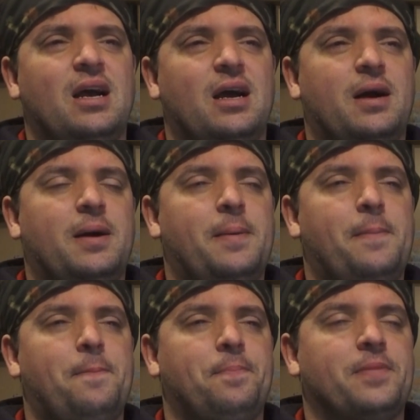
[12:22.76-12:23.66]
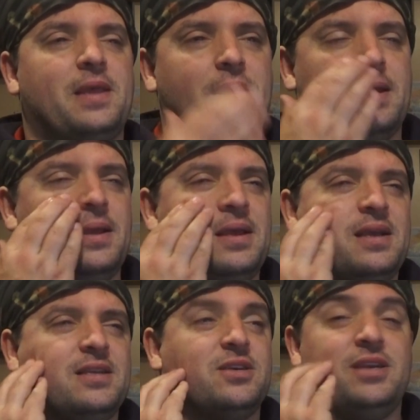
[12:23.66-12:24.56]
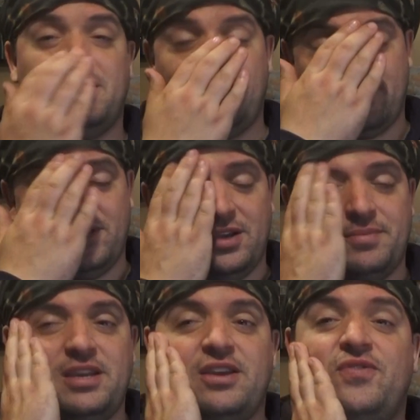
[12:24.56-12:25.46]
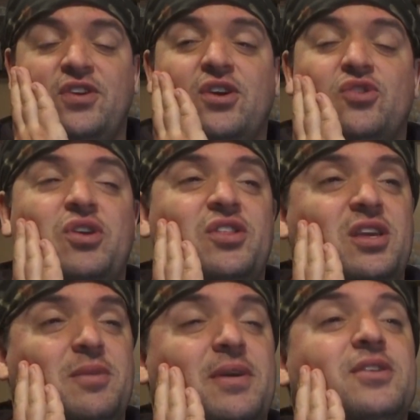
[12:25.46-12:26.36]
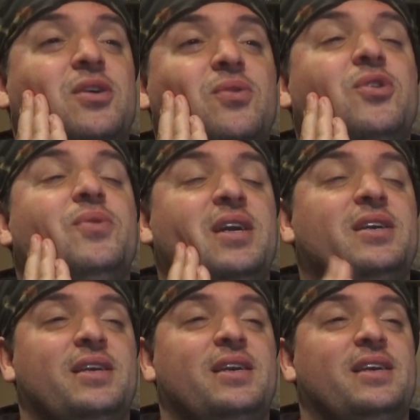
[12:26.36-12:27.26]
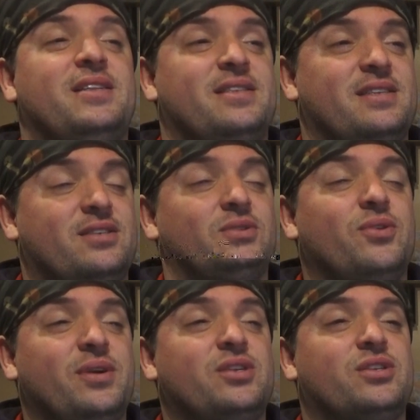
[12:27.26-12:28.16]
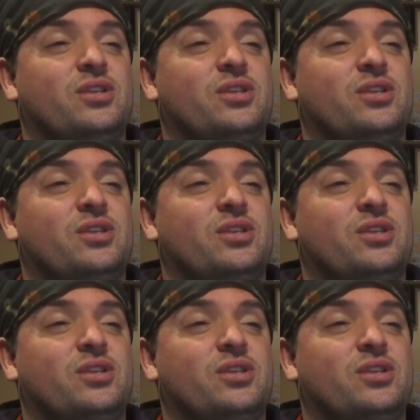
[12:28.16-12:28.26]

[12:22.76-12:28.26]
Um, so yeah, I mean, if you guys really think about it, Goku is